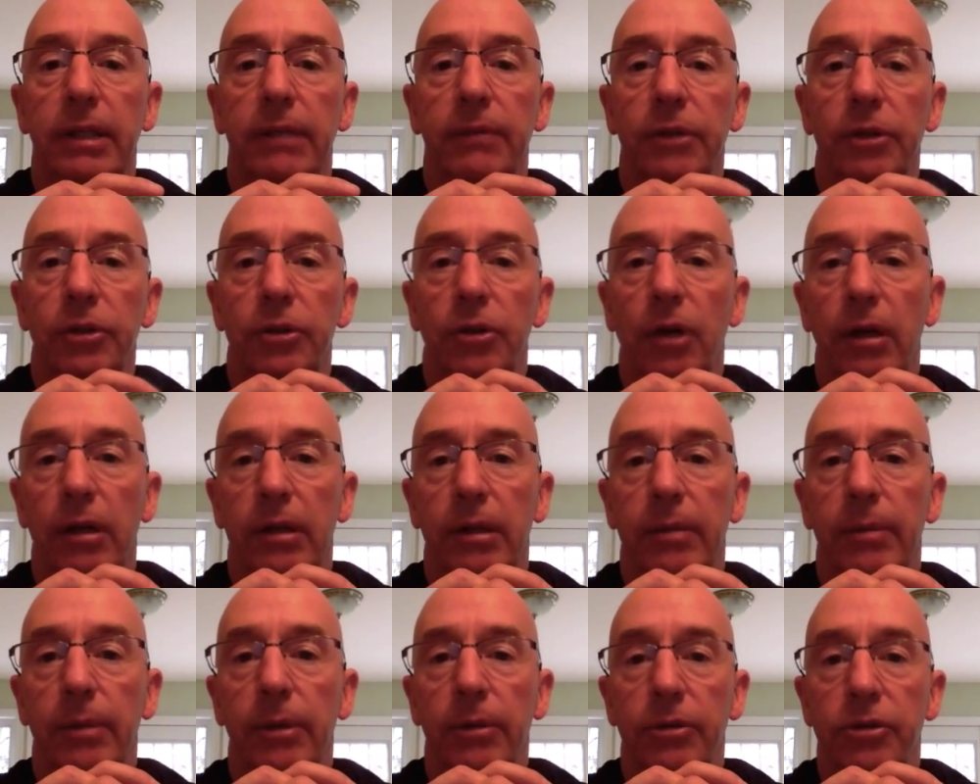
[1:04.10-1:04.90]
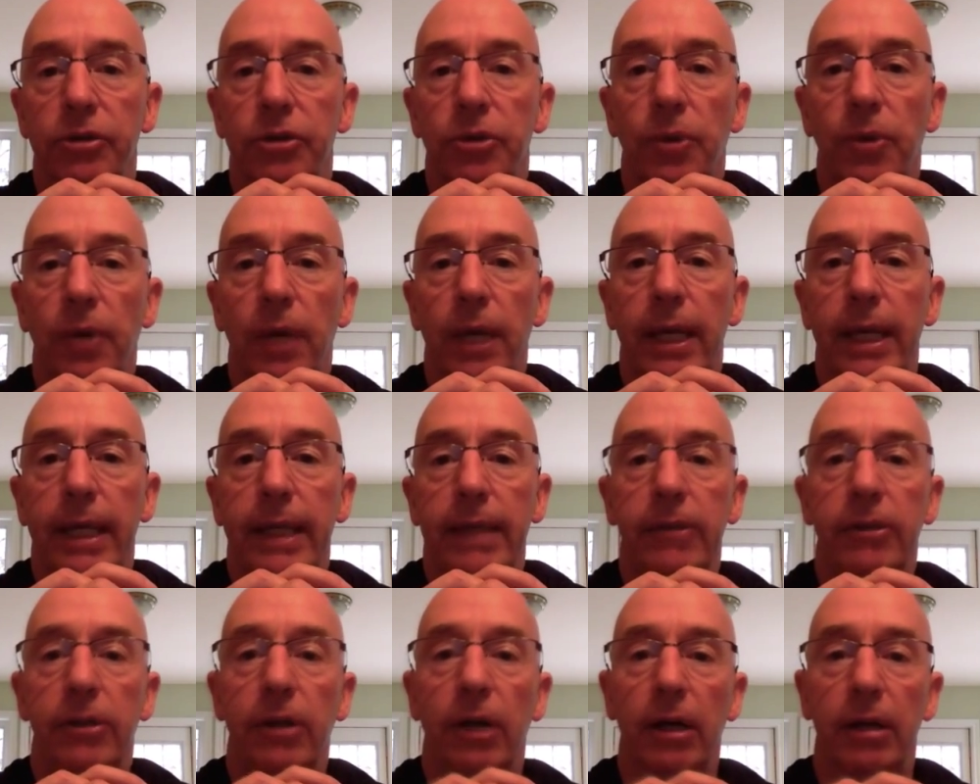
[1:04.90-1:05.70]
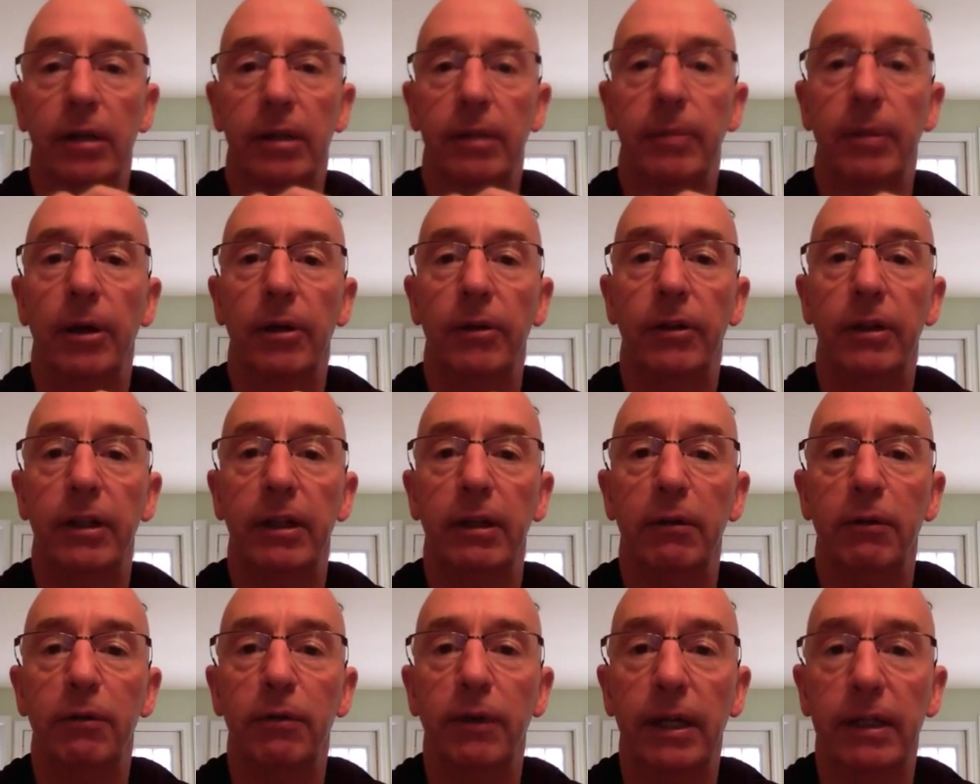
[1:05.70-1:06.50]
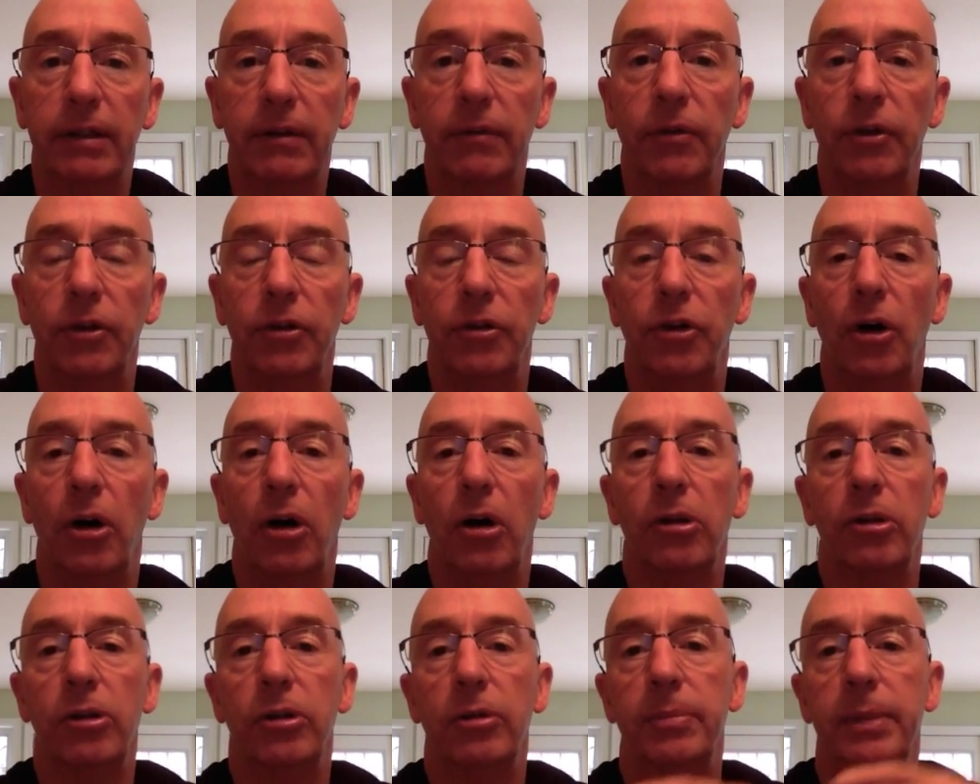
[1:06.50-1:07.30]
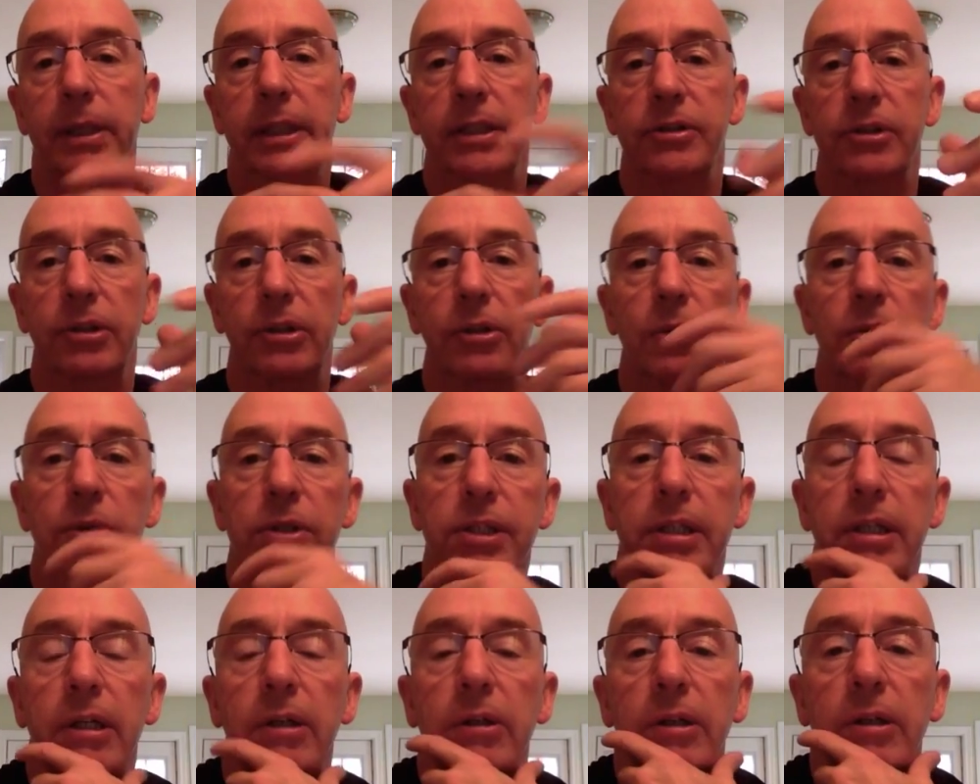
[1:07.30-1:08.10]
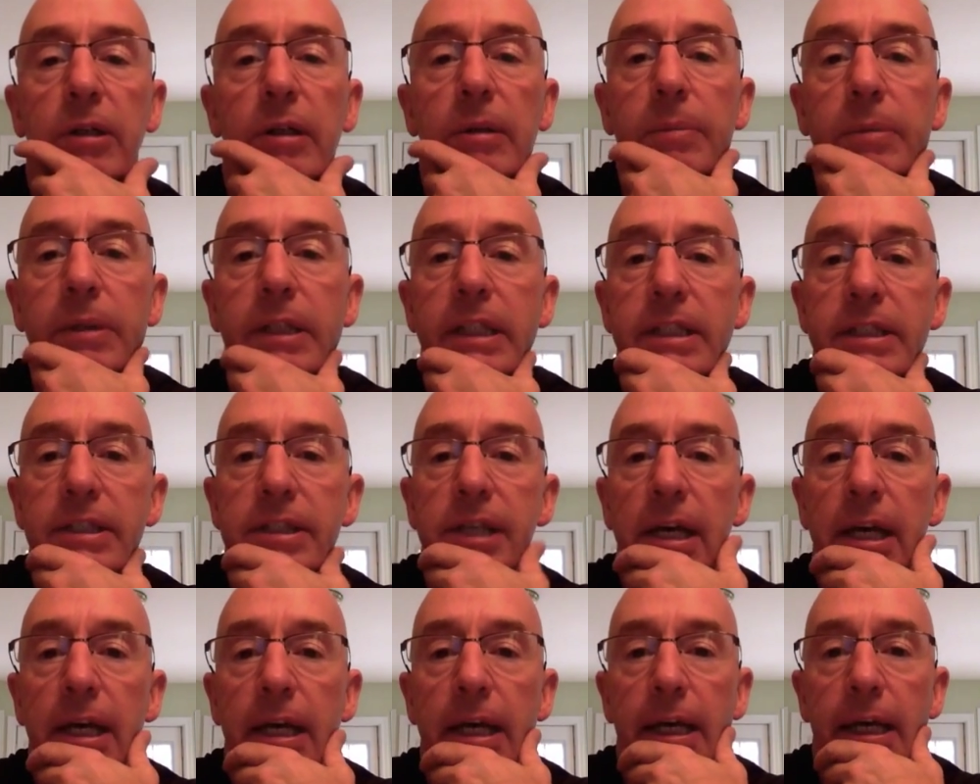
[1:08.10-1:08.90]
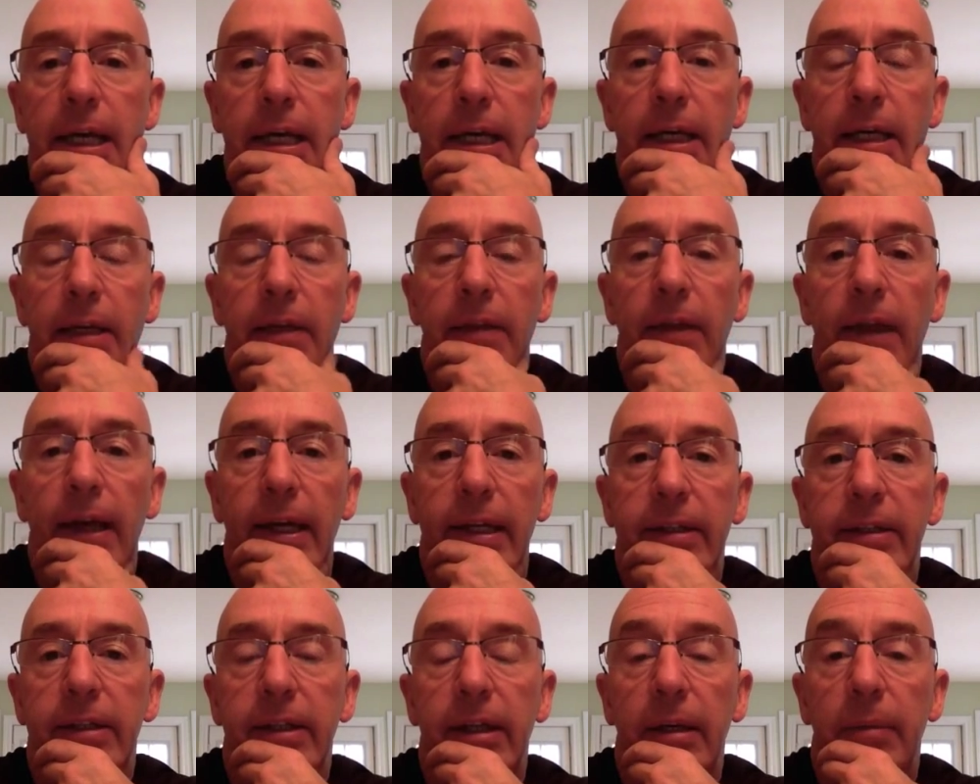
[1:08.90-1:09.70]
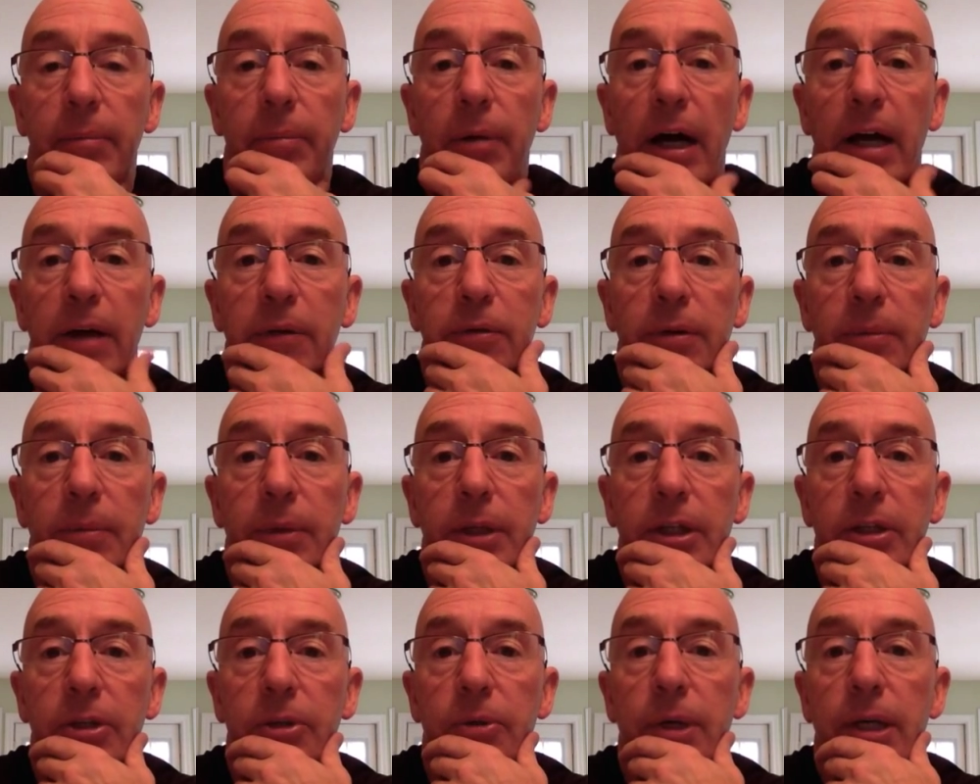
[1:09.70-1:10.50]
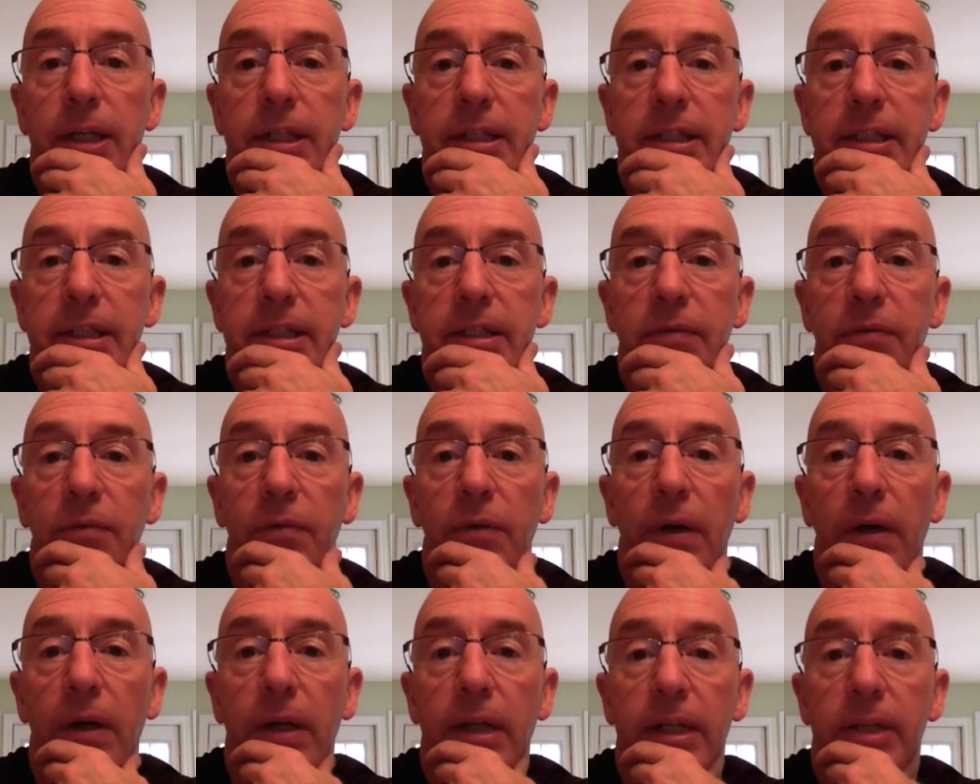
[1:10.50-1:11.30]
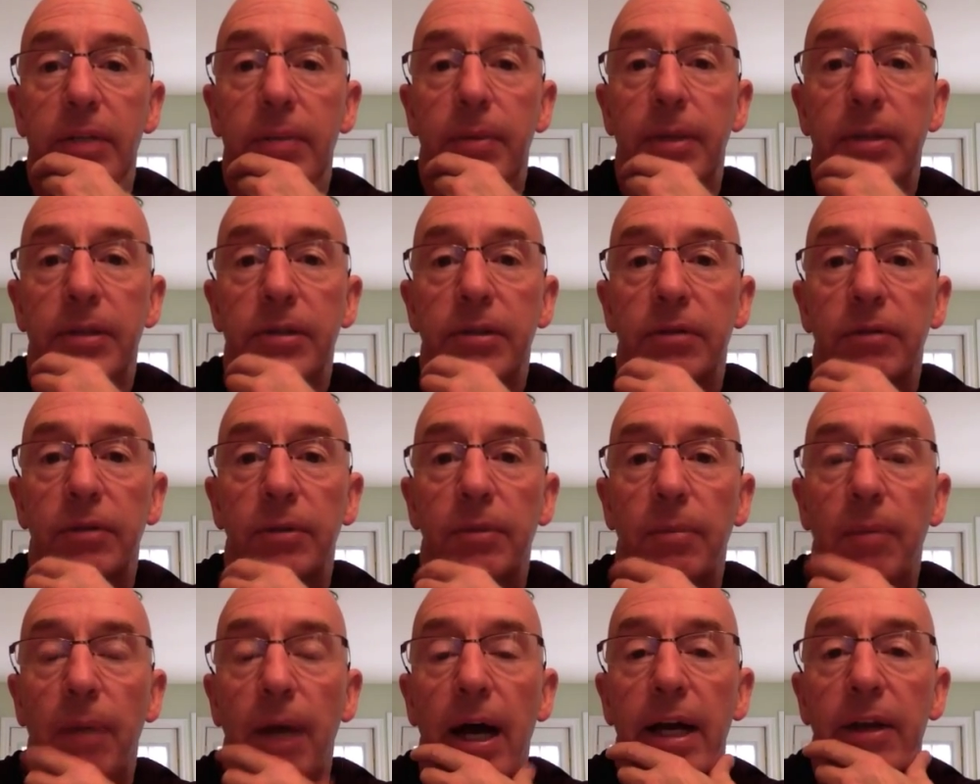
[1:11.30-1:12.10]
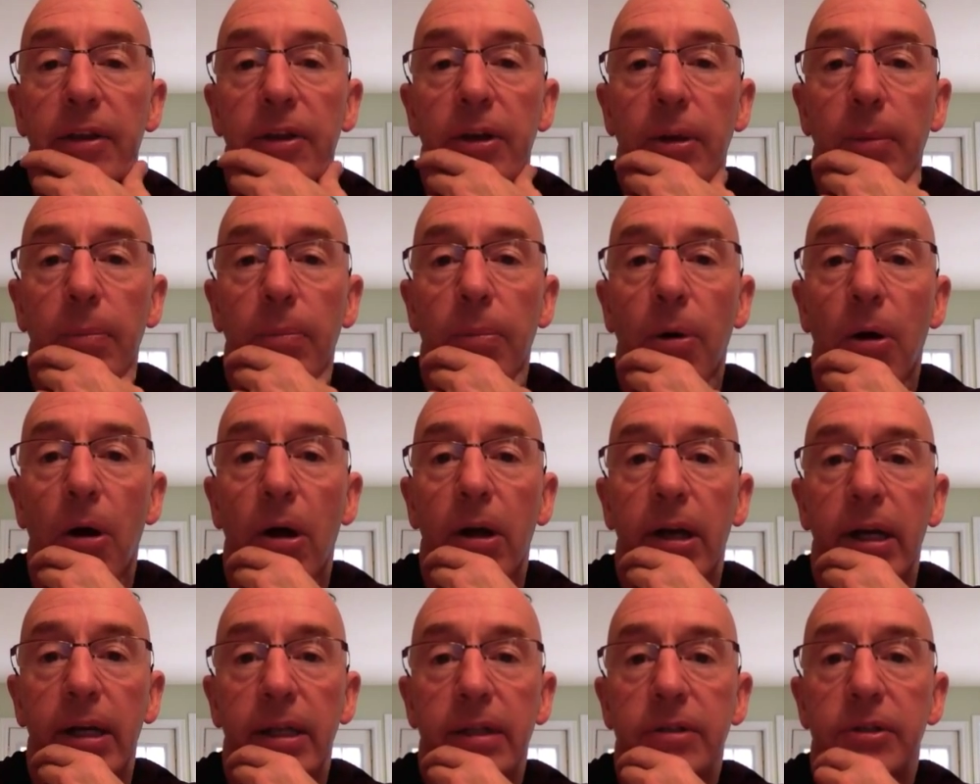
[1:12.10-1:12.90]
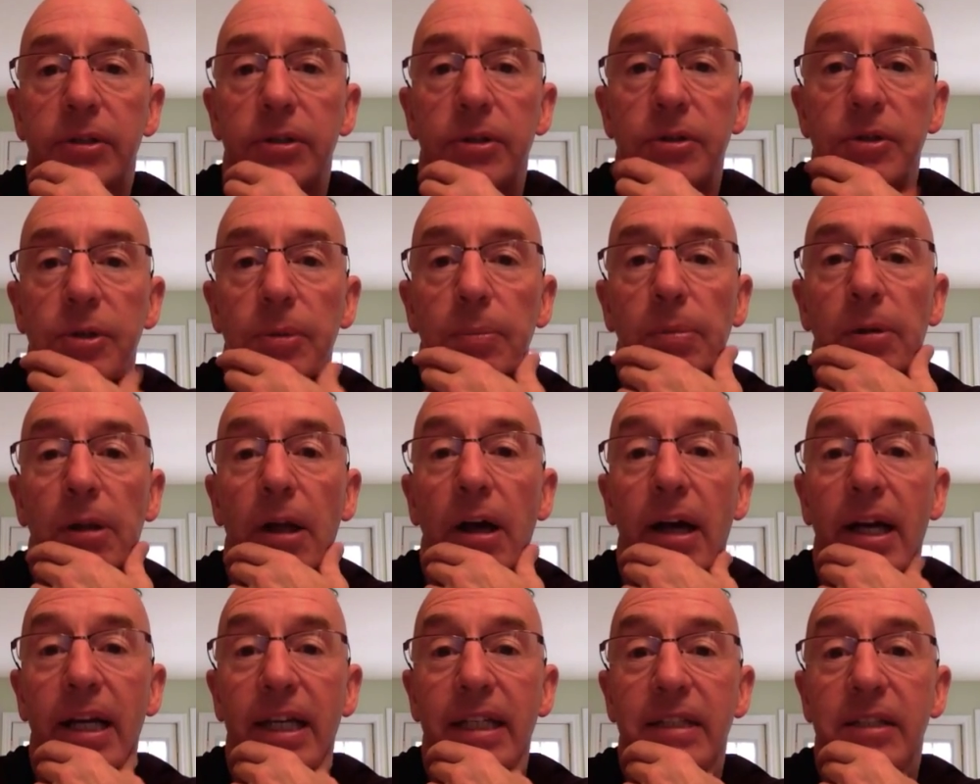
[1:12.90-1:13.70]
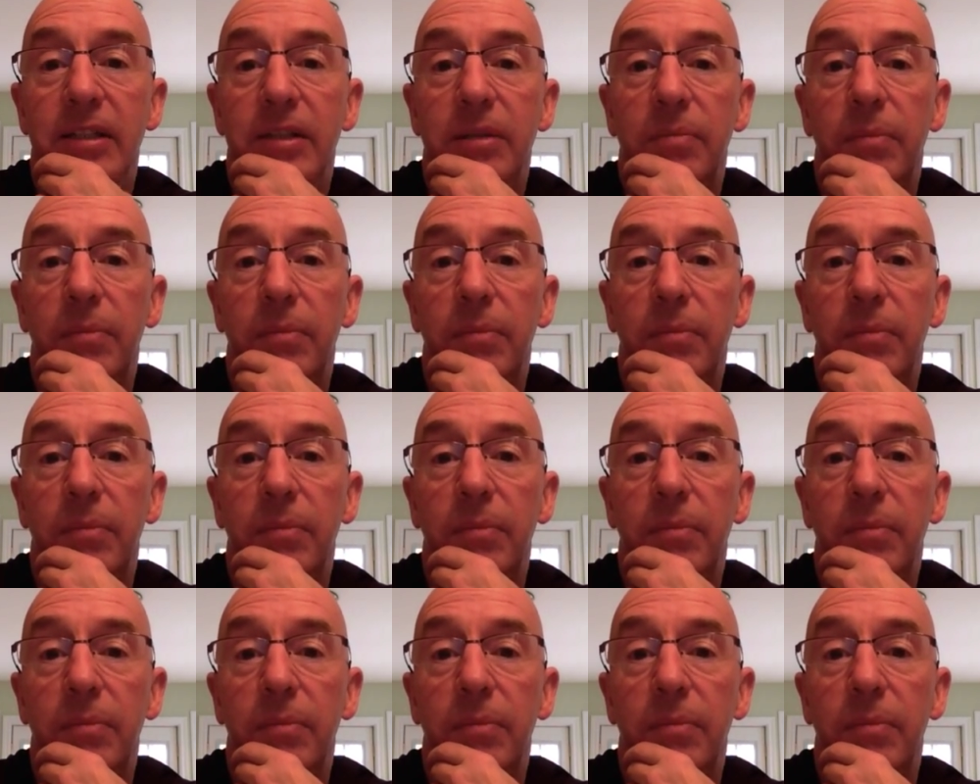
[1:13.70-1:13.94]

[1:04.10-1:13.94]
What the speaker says: if you talked about trade, talked about the effect of the dollar, because of course now companies that buy from the US, it's very expensive to buy their products, their supplies,